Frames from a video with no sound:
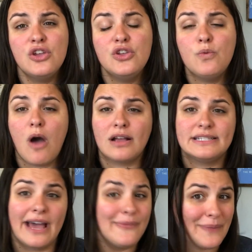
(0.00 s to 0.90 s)
You walk
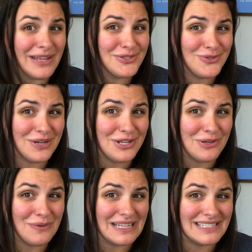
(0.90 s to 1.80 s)
down Main Street
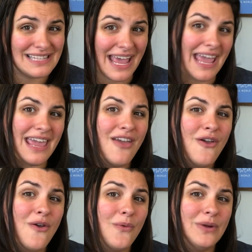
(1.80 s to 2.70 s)
USA,
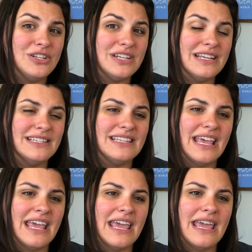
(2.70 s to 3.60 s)
which is
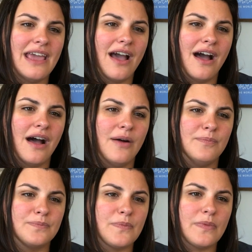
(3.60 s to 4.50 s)
a
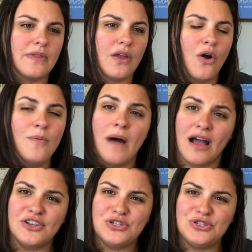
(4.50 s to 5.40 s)

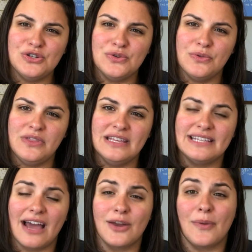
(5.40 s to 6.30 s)
homage to the
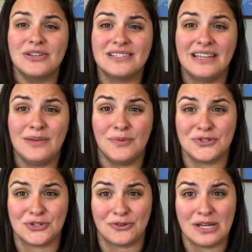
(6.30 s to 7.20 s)
town of Marceline,
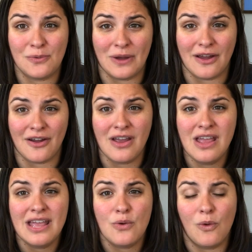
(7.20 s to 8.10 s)
Missouri, where
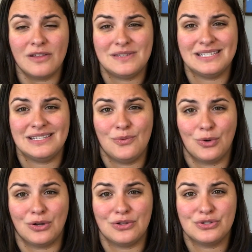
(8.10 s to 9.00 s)
Walt Disney
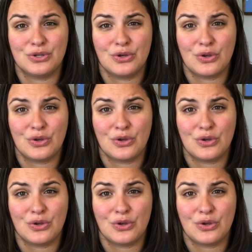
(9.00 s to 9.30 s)
World